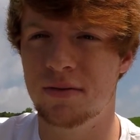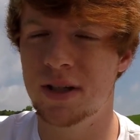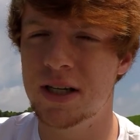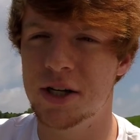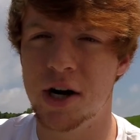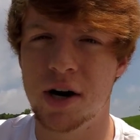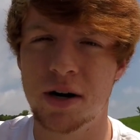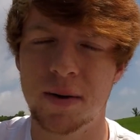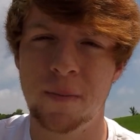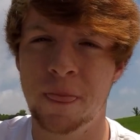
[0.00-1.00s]
this year.
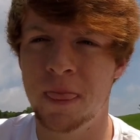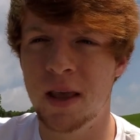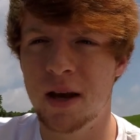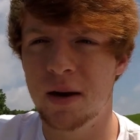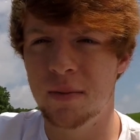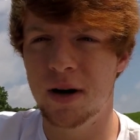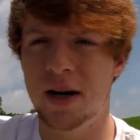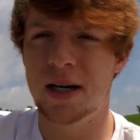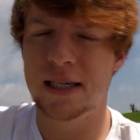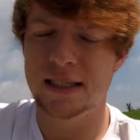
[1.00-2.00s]

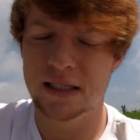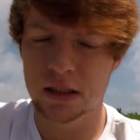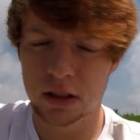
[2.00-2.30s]
But